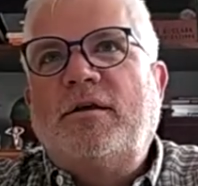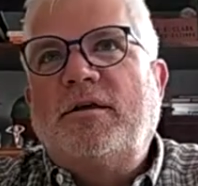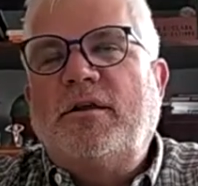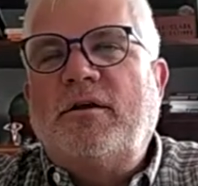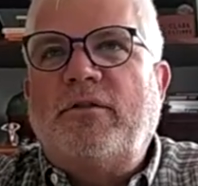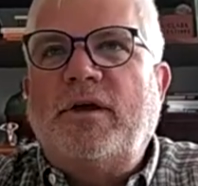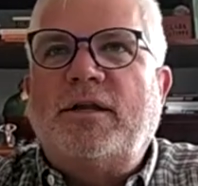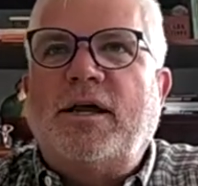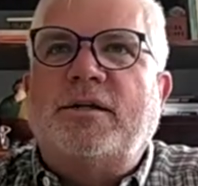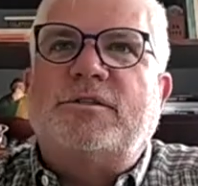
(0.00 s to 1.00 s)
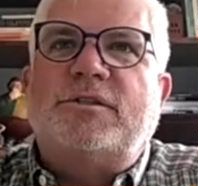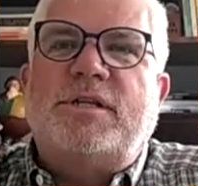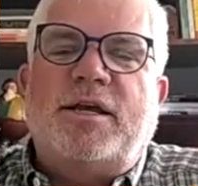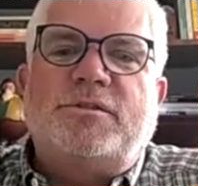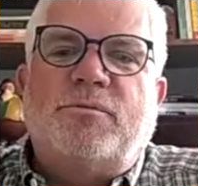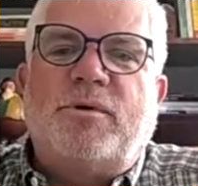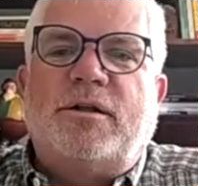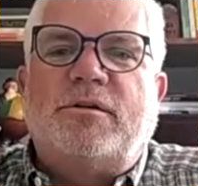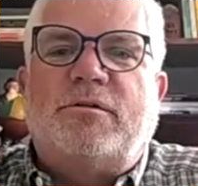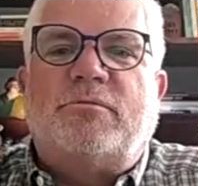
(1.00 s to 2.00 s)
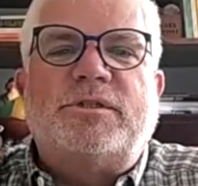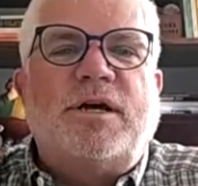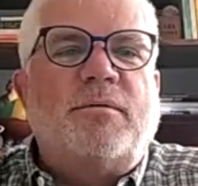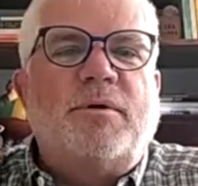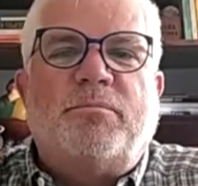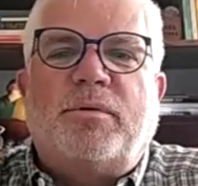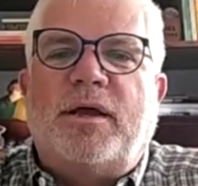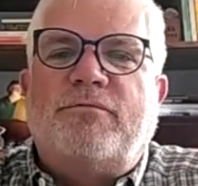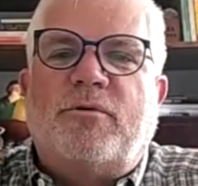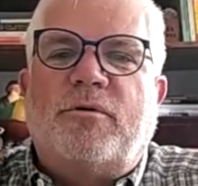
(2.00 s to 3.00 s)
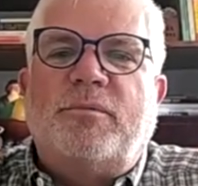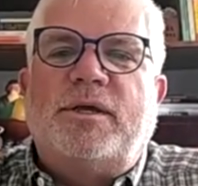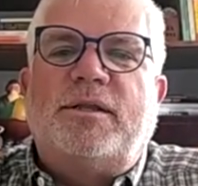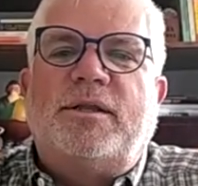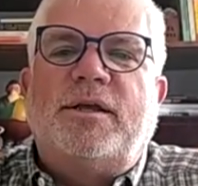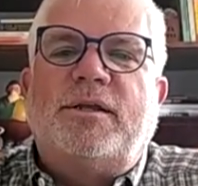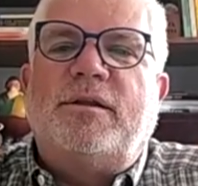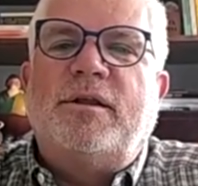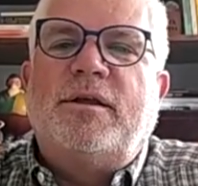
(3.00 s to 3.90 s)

they had kind of stashed away a little retirement plan for me, and they had,